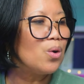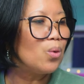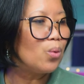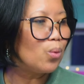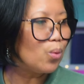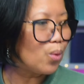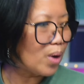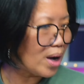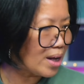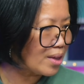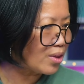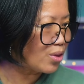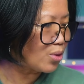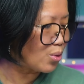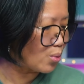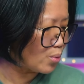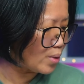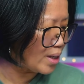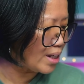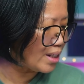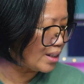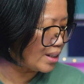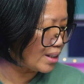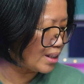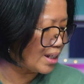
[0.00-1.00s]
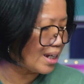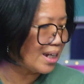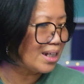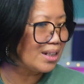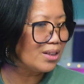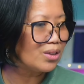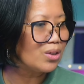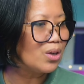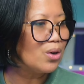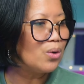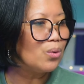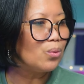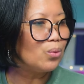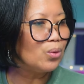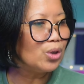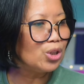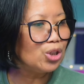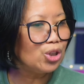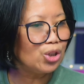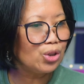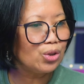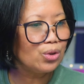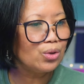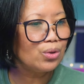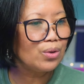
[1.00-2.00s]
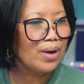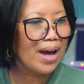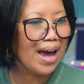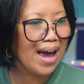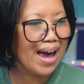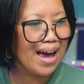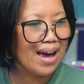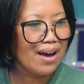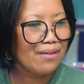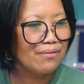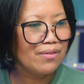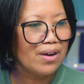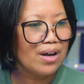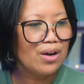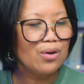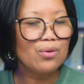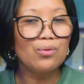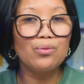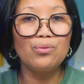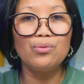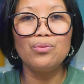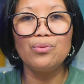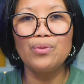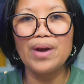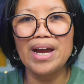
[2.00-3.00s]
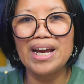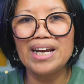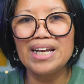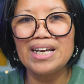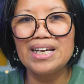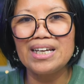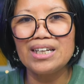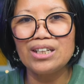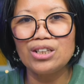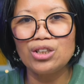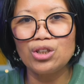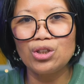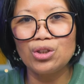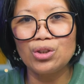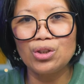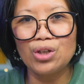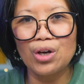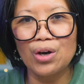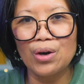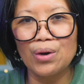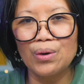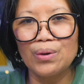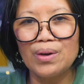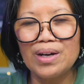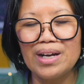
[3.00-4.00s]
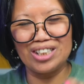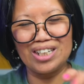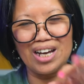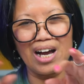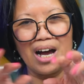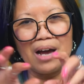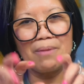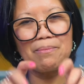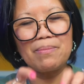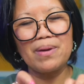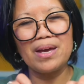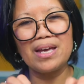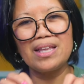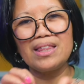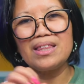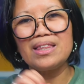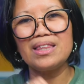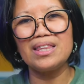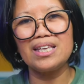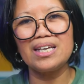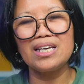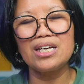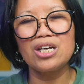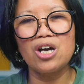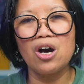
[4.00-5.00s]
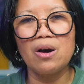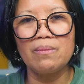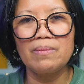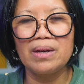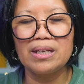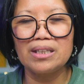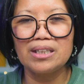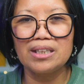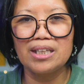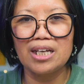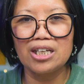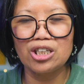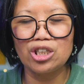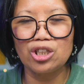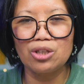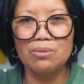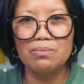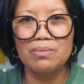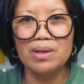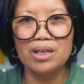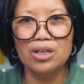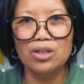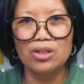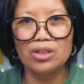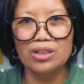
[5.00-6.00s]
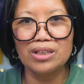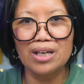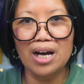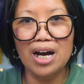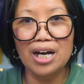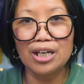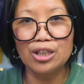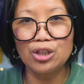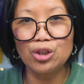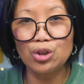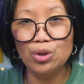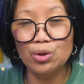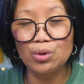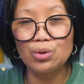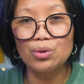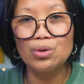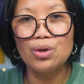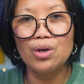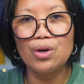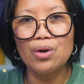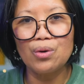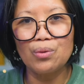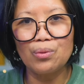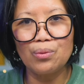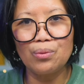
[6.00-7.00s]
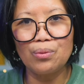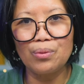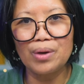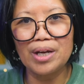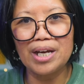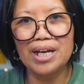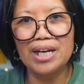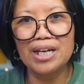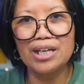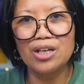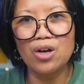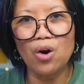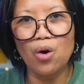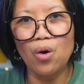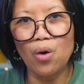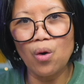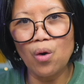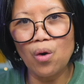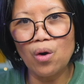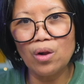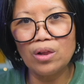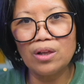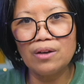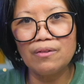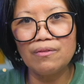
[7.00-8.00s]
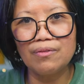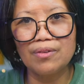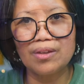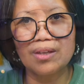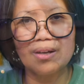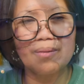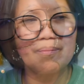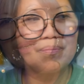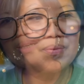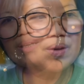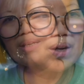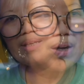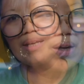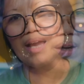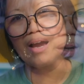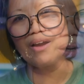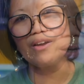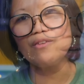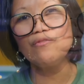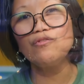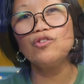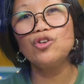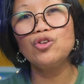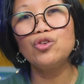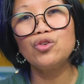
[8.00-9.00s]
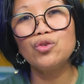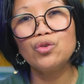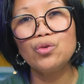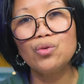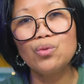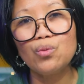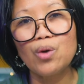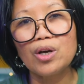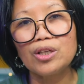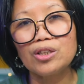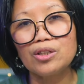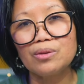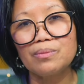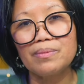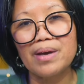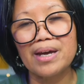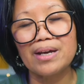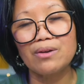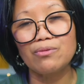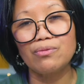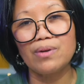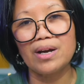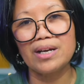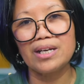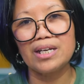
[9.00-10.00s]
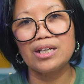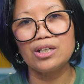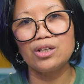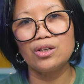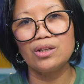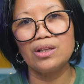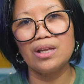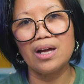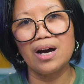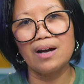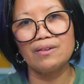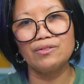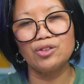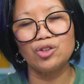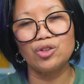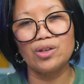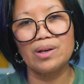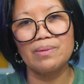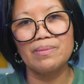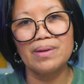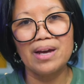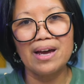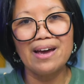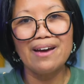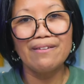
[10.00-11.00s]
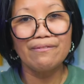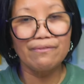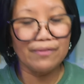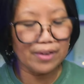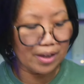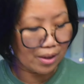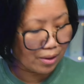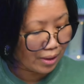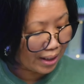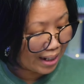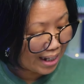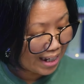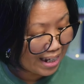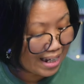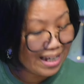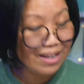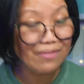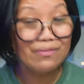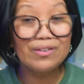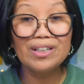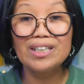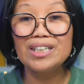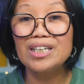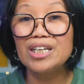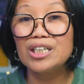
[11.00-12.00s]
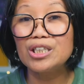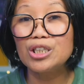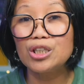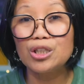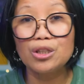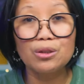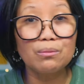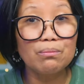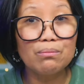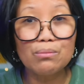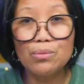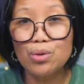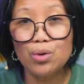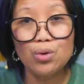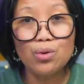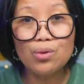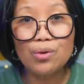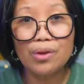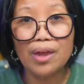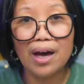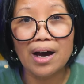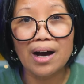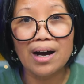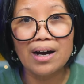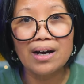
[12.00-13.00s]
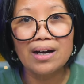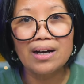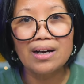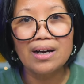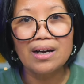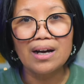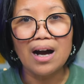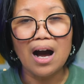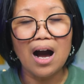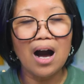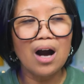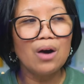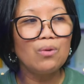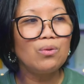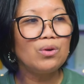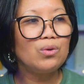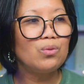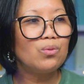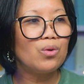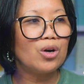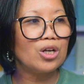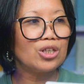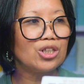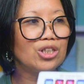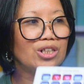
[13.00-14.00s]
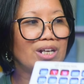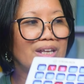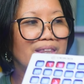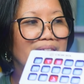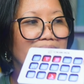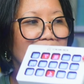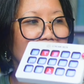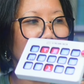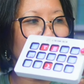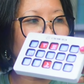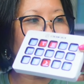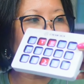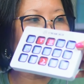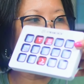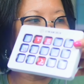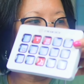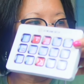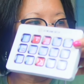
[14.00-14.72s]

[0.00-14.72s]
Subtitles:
what 3 scenes would you have ready to go? Type in the comment section because I do read all of them. Now, if you do want to make running your live stream feel even smoother, I would watch the next